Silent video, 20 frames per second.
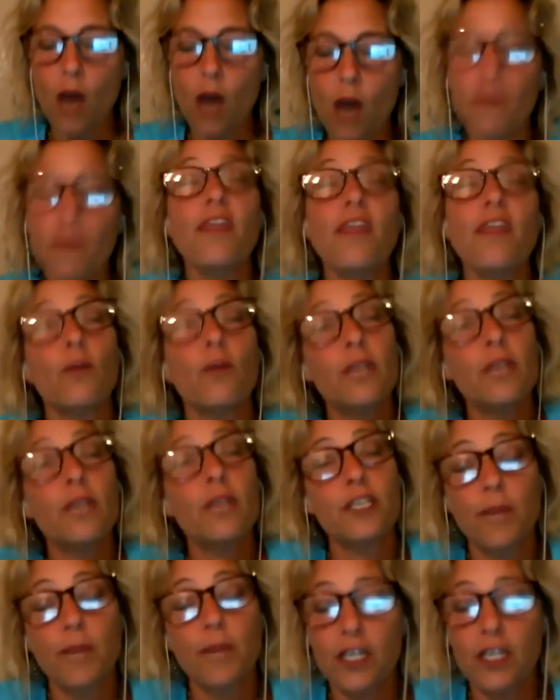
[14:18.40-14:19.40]
Then we
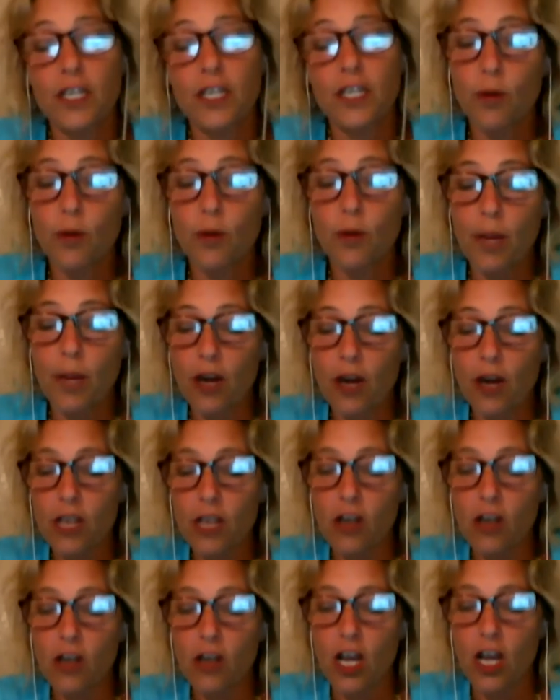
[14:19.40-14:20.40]
expand to a parallel
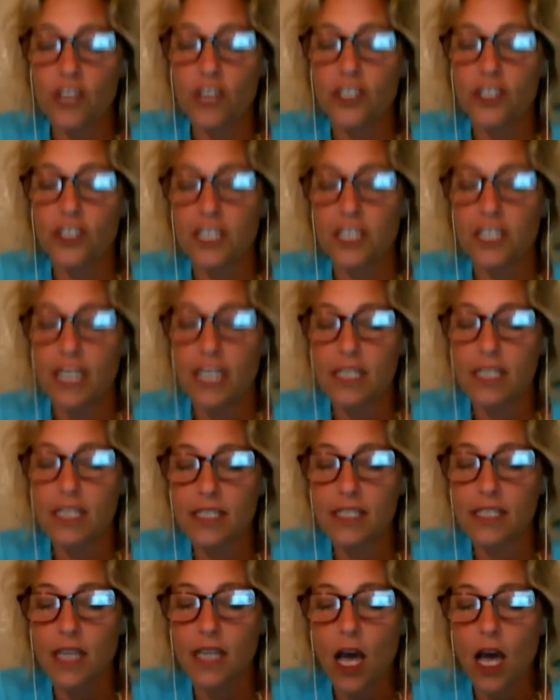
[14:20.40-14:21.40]
consciousness,
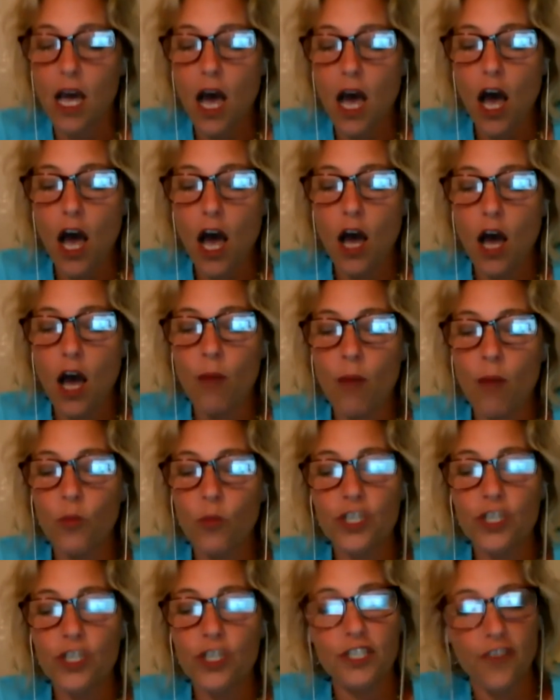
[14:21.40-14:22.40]

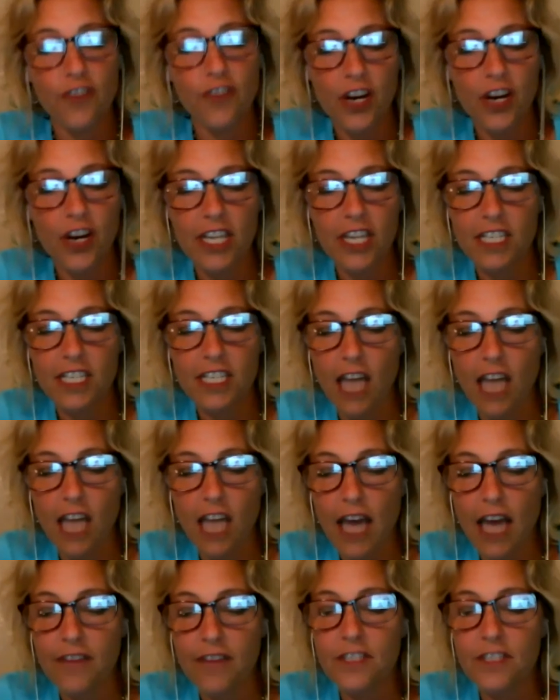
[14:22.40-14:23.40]
which is various
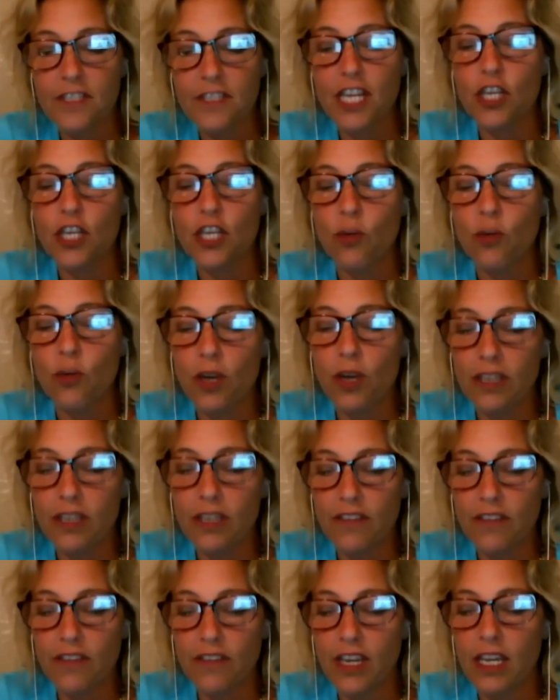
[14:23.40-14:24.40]
lives that you are
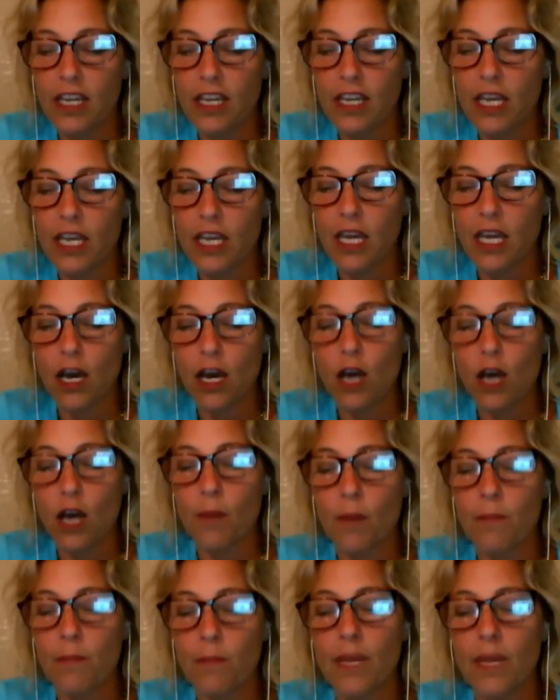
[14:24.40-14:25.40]
living
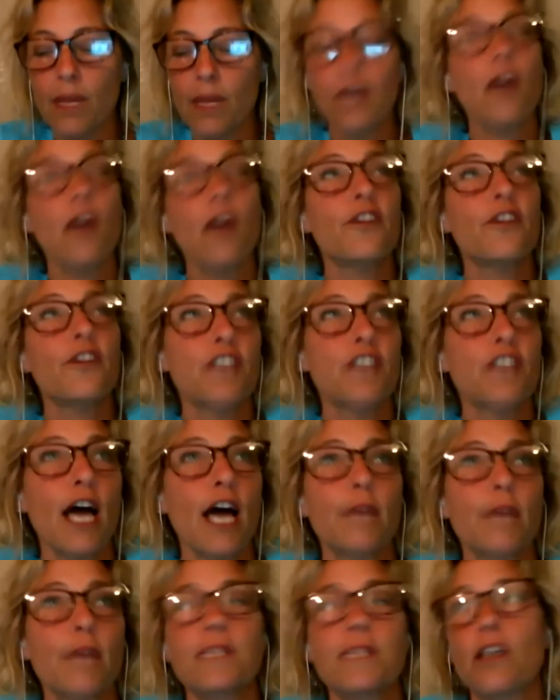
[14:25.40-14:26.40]
in other
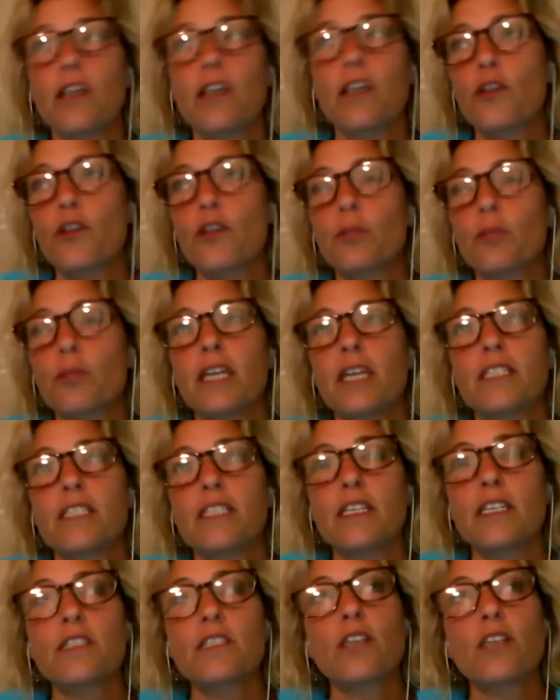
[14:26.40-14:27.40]
times and other places.
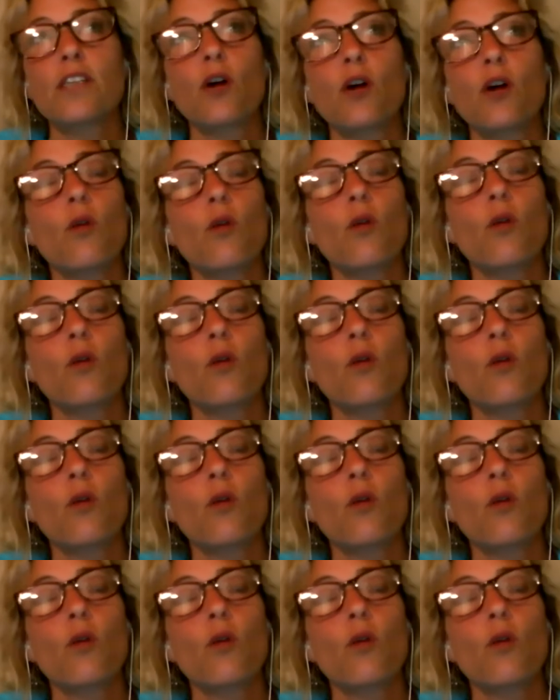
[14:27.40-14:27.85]
So